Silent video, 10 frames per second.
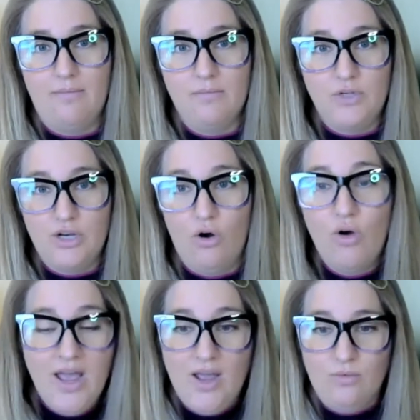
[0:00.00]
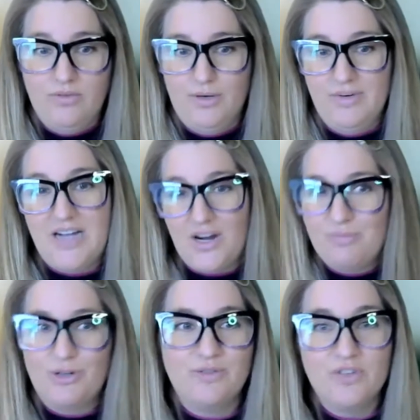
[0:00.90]
Um, you know, you know, we talked
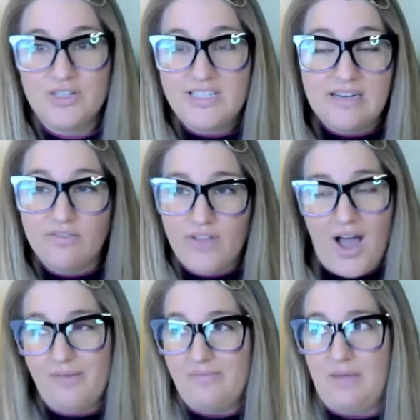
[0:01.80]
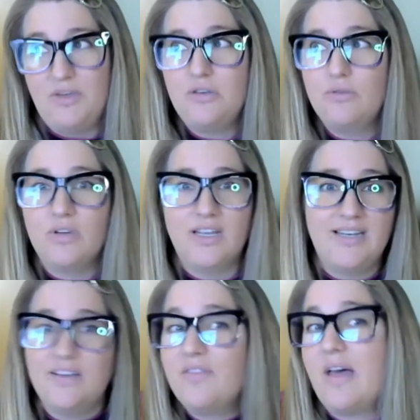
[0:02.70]
about diversity of thought. Maybe you can
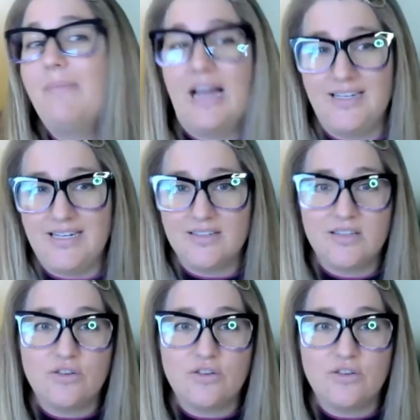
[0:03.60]
give them ideas.